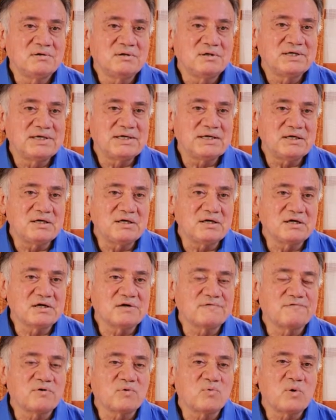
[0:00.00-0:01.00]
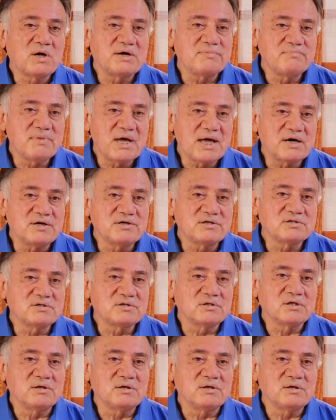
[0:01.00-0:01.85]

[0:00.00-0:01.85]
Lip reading: Hear for what matters to